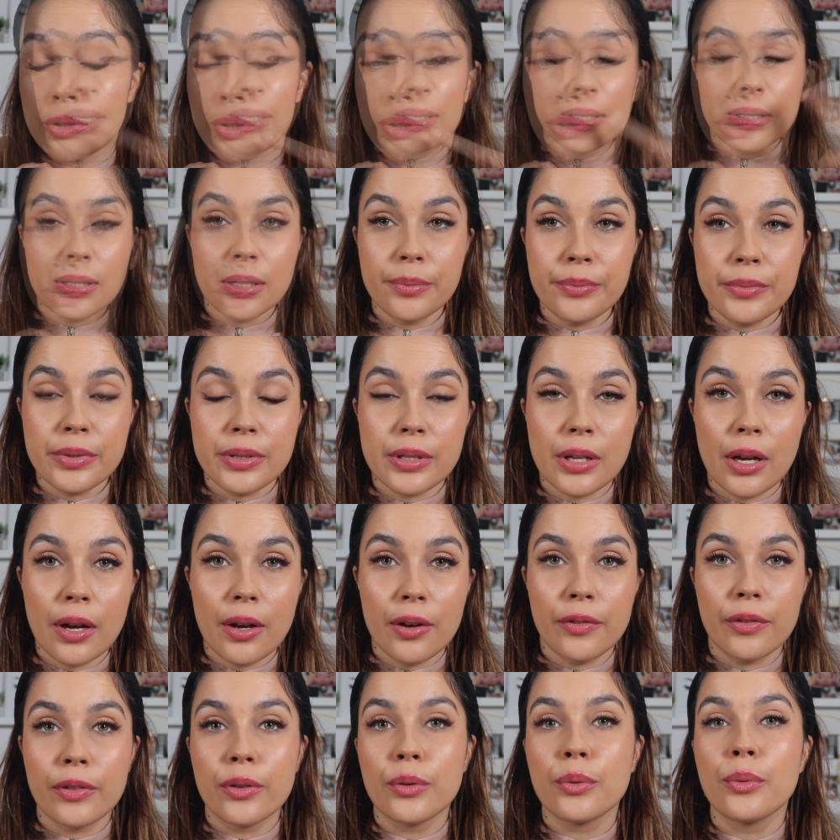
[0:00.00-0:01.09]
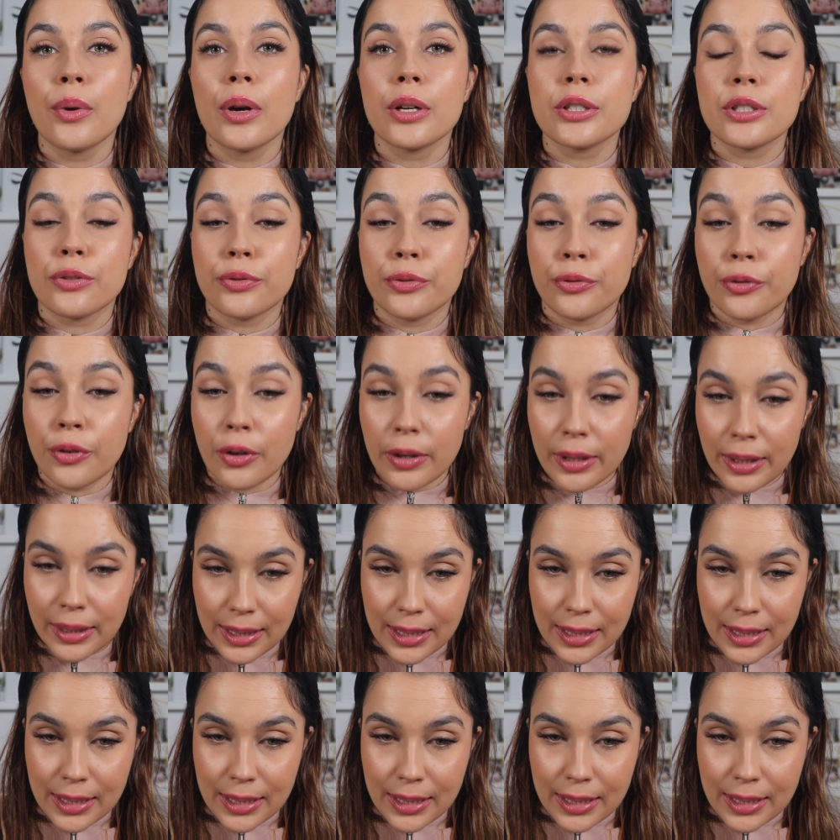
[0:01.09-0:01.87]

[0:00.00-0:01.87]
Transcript: In terms of the ones for the